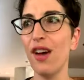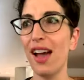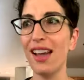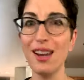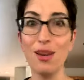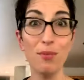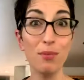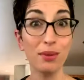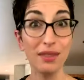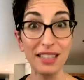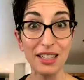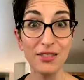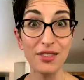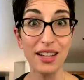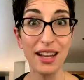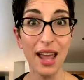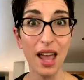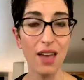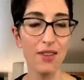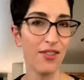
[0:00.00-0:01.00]
I didn't believe
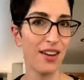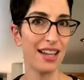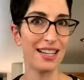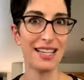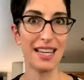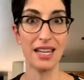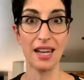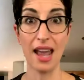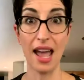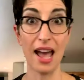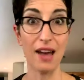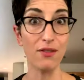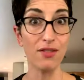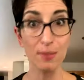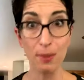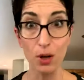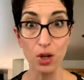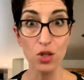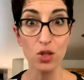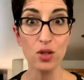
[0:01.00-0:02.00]
in it, if I didn't
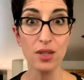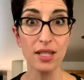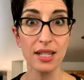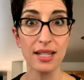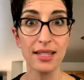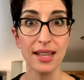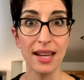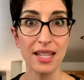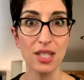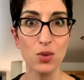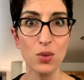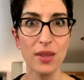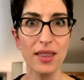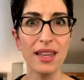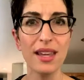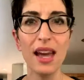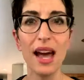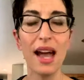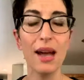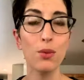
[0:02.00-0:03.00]
have personal success with
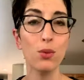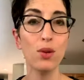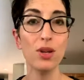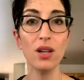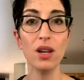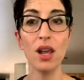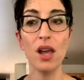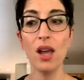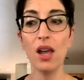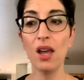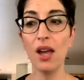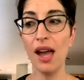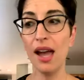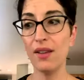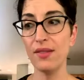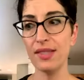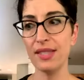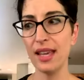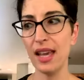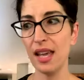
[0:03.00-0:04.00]
it. I wouldn't
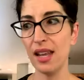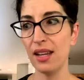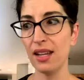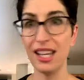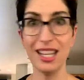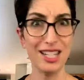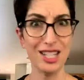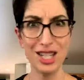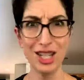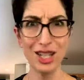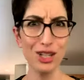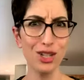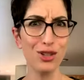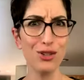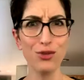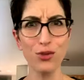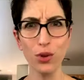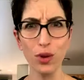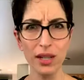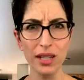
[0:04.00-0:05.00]
have said
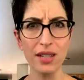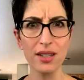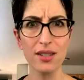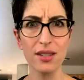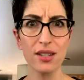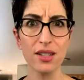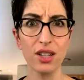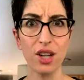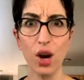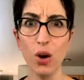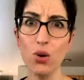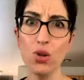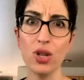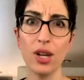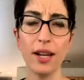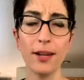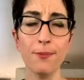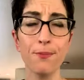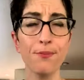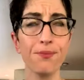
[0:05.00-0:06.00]
continue 4 years into
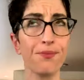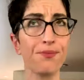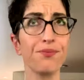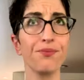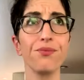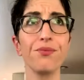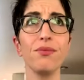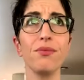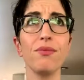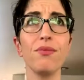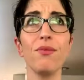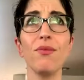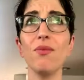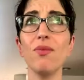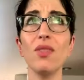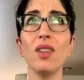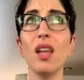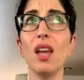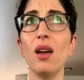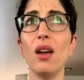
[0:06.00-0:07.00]
coaching
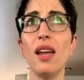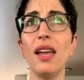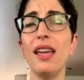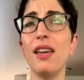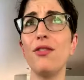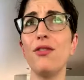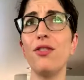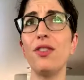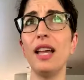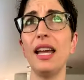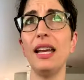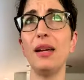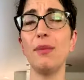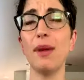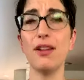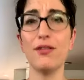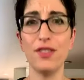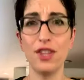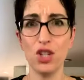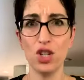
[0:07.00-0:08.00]
if like
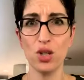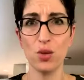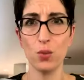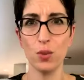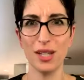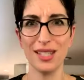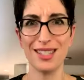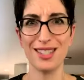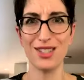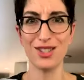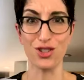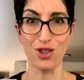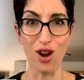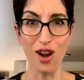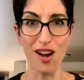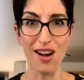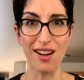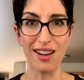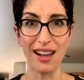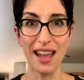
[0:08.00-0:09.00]
my vision wasn't
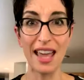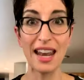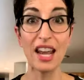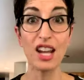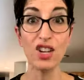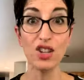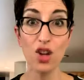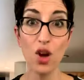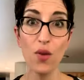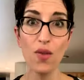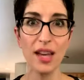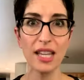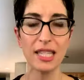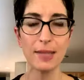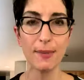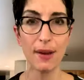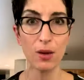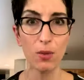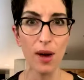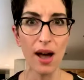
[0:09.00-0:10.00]
strong. And I know
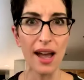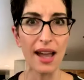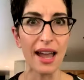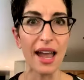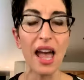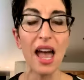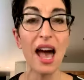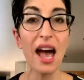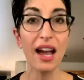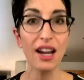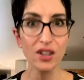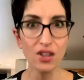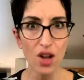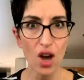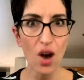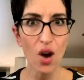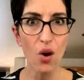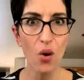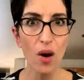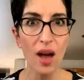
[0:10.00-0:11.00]
that's my why. I
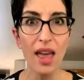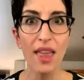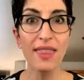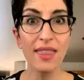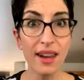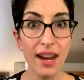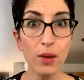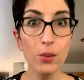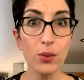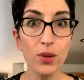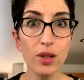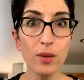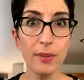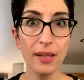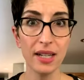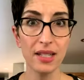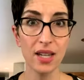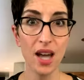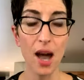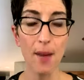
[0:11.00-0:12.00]
know that I will
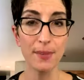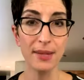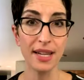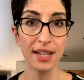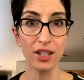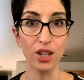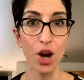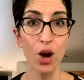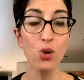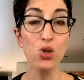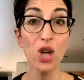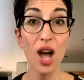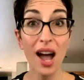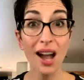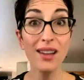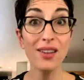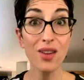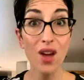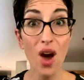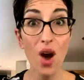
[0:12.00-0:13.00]
be a top 10 coach.
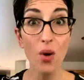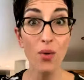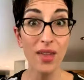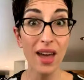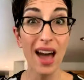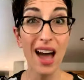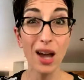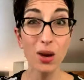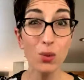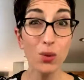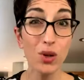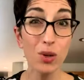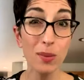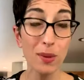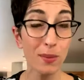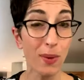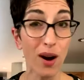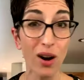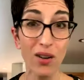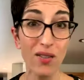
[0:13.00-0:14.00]
I know that I will
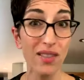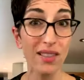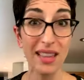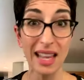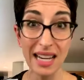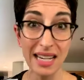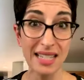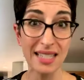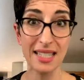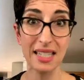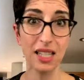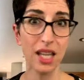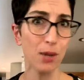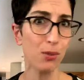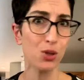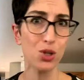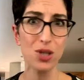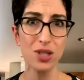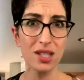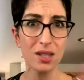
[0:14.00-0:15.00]
be part of the Legacy
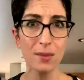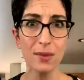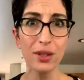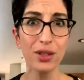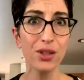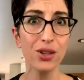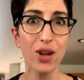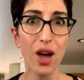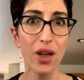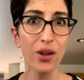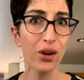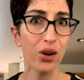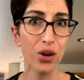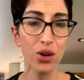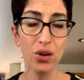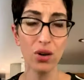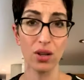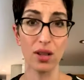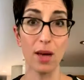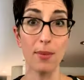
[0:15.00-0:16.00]
Club, which is a $1 million
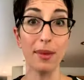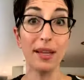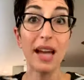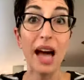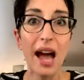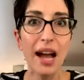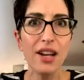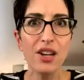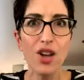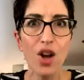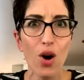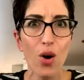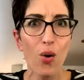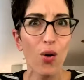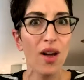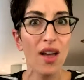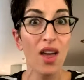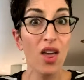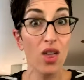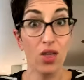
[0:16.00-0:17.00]
earner club. Like, I
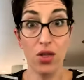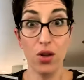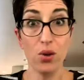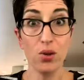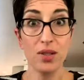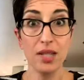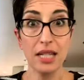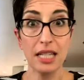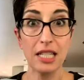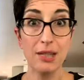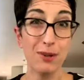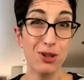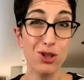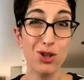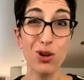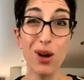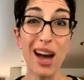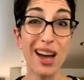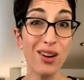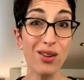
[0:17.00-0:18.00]
know those things to be
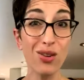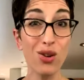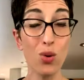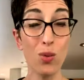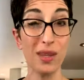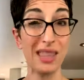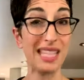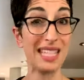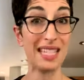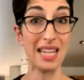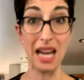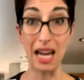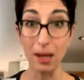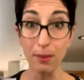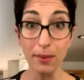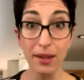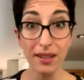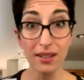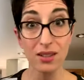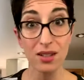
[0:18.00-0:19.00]
true. I don't know what the
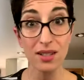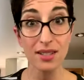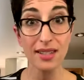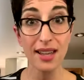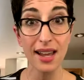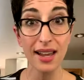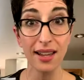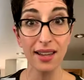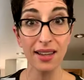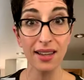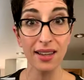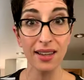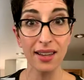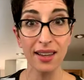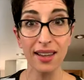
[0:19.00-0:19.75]
timeline looks like,